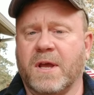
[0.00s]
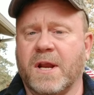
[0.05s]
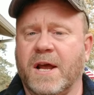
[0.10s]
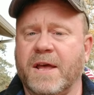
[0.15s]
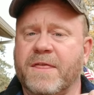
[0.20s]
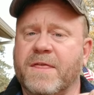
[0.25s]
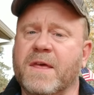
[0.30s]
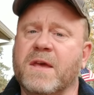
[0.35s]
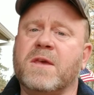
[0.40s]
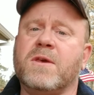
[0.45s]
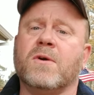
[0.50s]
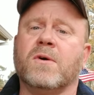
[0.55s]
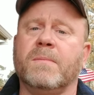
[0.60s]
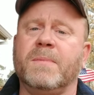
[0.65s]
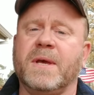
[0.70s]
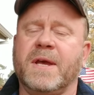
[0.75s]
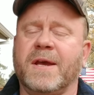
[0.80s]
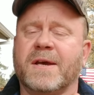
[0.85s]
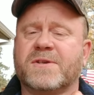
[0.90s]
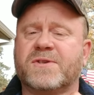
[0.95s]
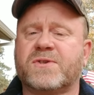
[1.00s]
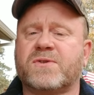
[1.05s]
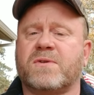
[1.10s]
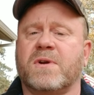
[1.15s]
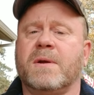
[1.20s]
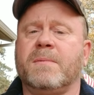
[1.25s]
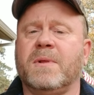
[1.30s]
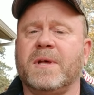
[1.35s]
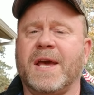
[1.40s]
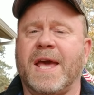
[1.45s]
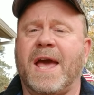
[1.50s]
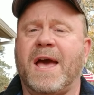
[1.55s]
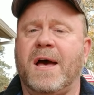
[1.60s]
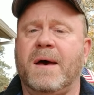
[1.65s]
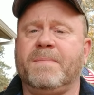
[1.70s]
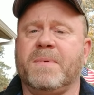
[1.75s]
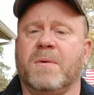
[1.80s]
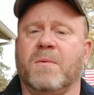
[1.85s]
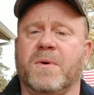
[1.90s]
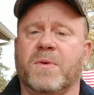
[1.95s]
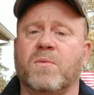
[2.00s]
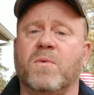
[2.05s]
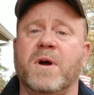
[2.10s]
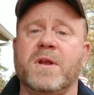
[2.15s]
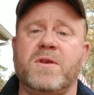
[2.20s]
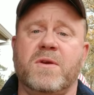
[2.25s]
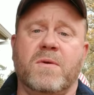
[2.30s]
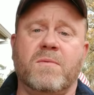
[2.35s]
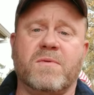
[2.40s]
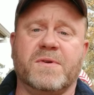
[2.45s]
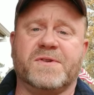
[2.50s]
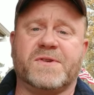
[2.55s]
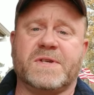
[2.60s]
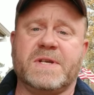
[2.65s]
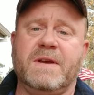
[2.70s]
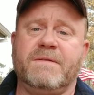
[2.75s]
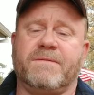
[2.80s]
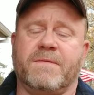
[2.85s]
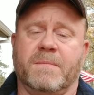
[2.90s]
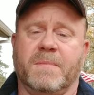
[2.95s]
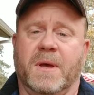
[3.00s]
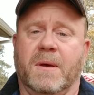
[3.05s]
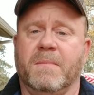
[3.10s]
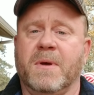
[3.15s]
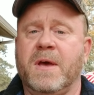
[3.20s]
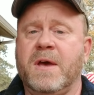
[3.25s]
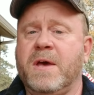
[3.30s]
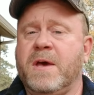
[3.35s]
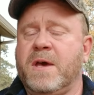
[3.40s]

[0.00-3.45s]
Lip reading: and I think you'll be extremely happy with what you receive from him.